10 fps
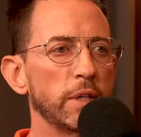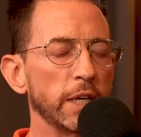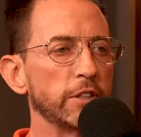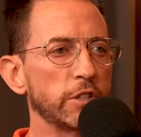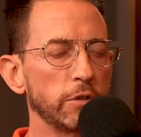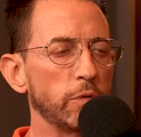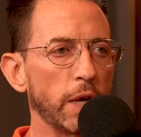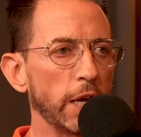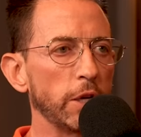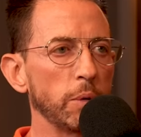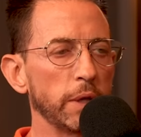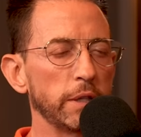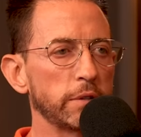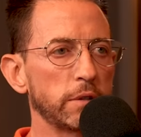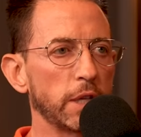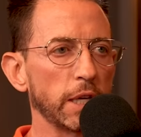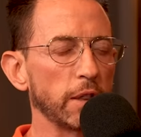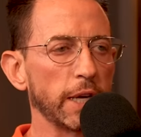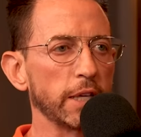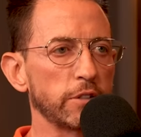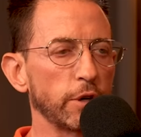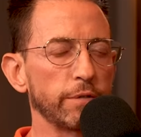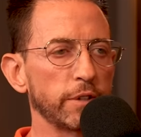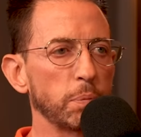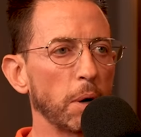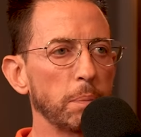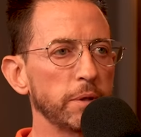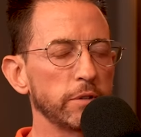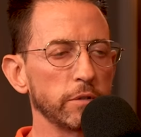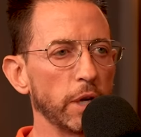Did it? Can you at least think like it served its purpose or